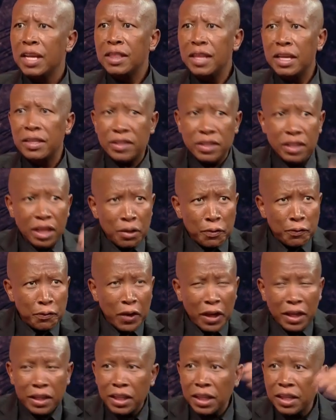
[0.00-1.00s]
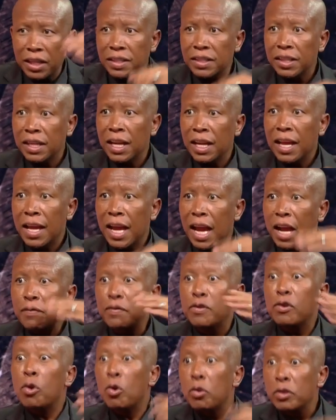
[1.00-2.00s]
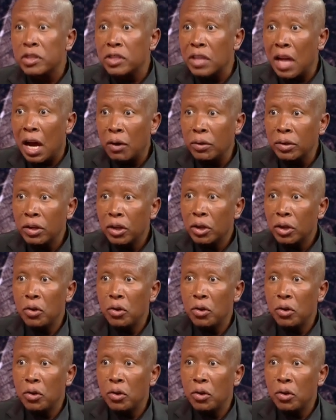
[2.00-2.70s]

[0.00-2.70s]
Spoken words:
The steel factories have closed down,